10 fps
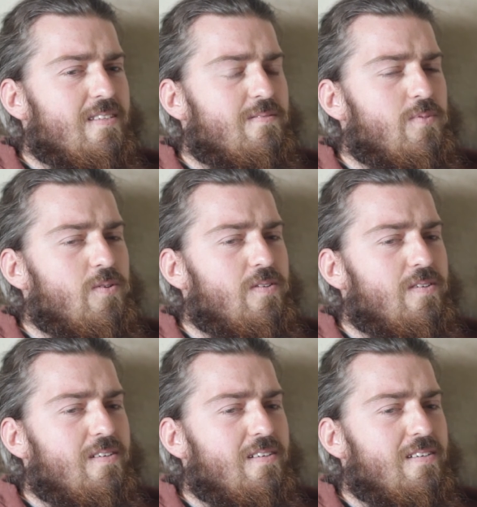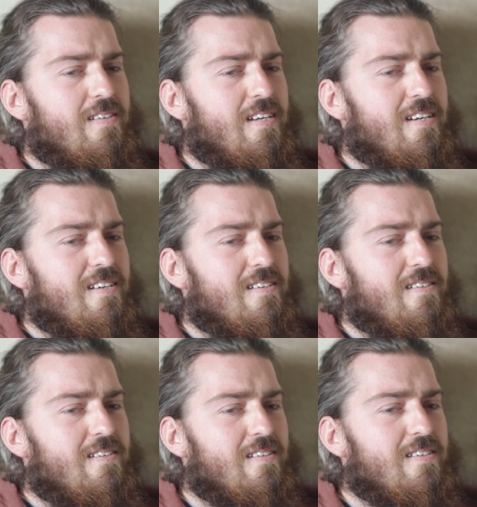But yeah,
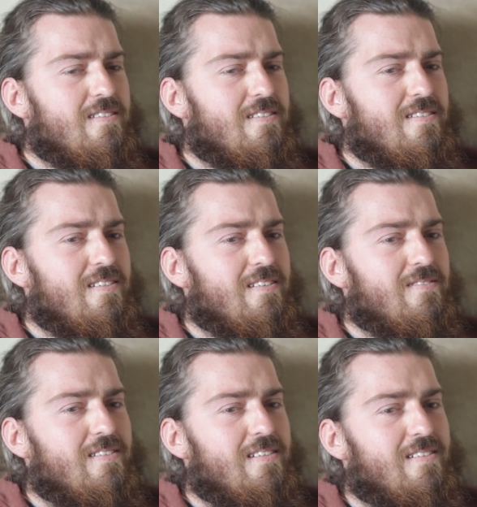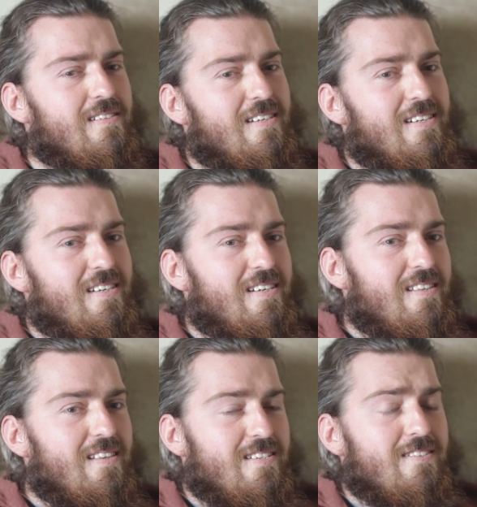at least, you know,
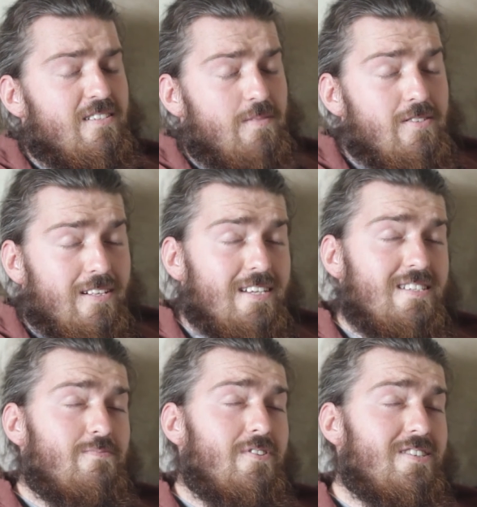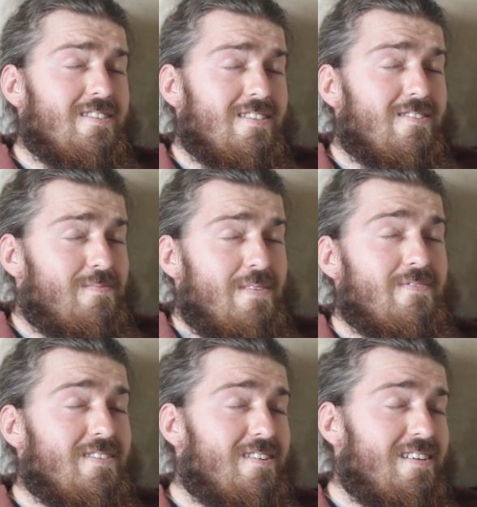I suppose the last impression is all the
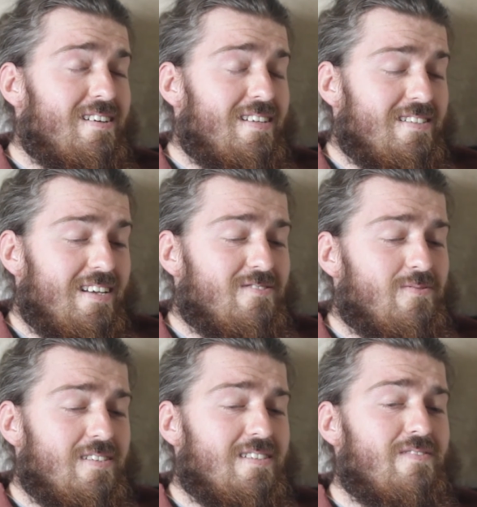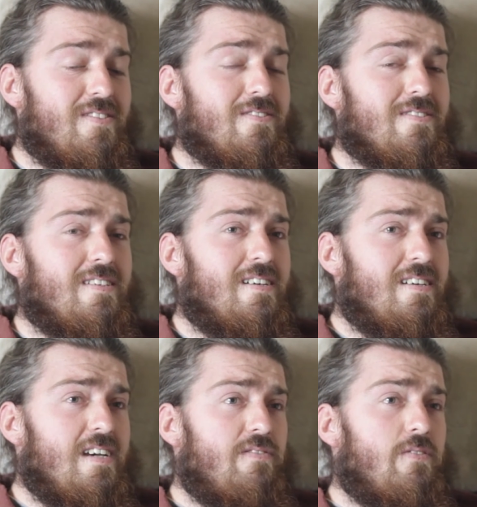memories. You know, that's what he's given us.
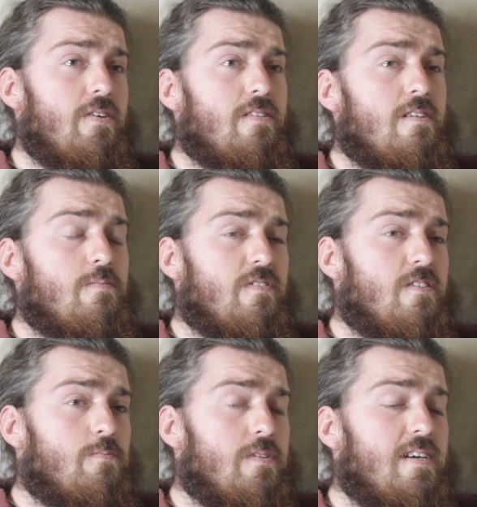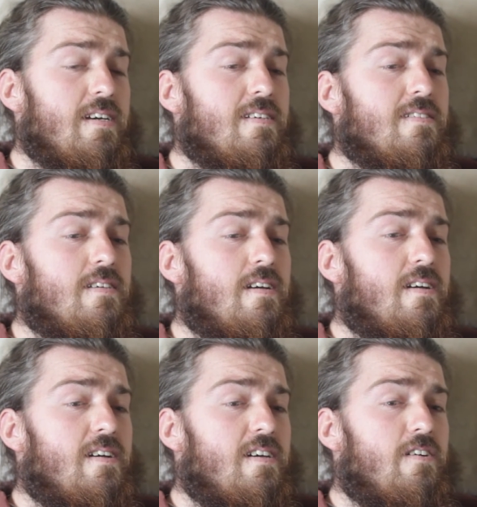Even though we only knew him for a couple of years,
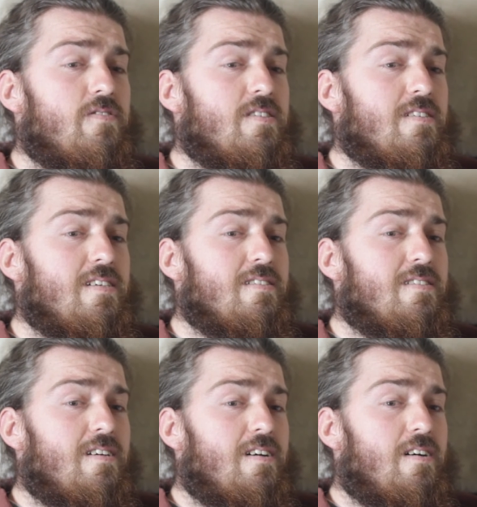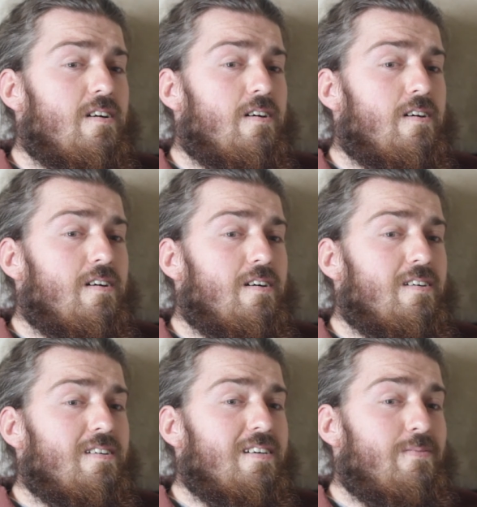he obviously did.
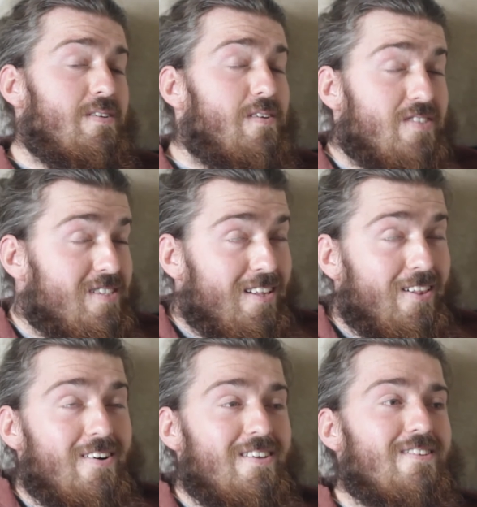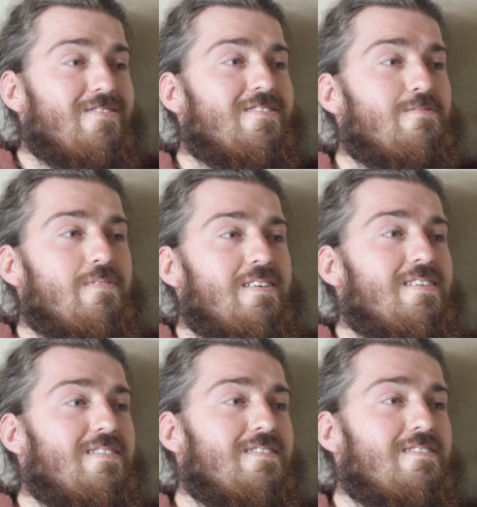I mean, he obviously did a lot in those couple of
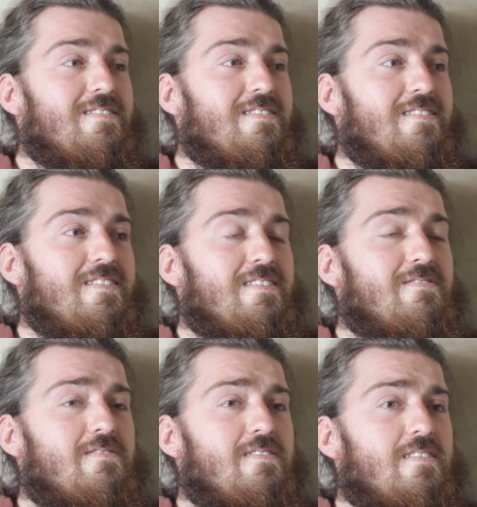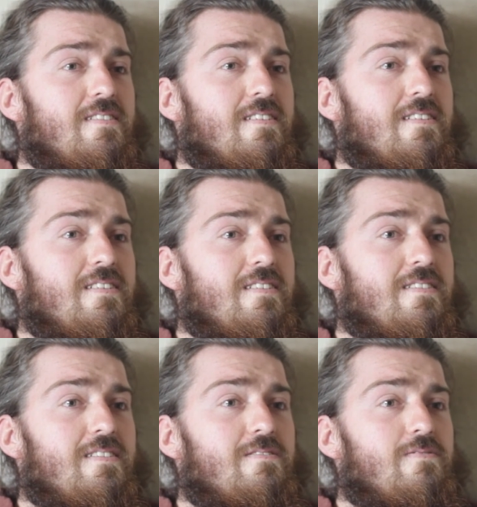years. You know,
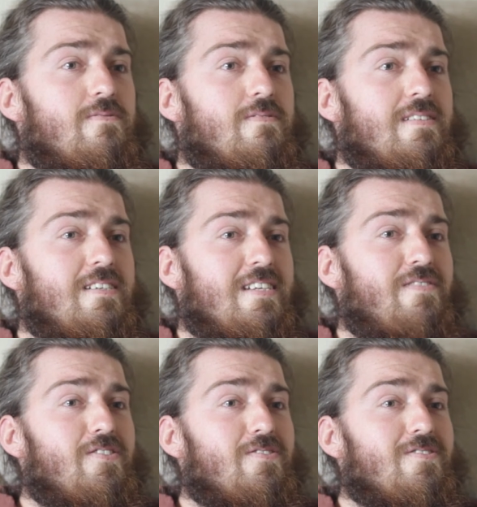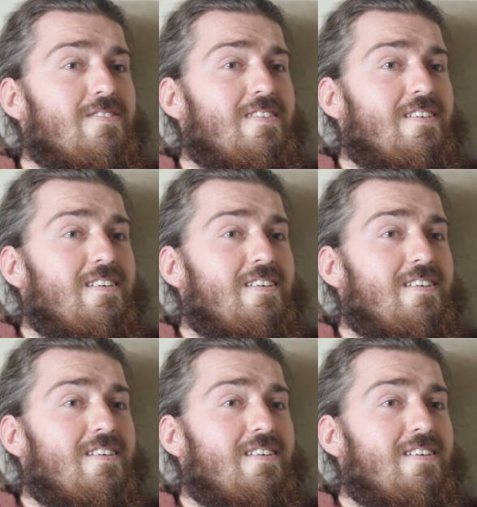so he's given us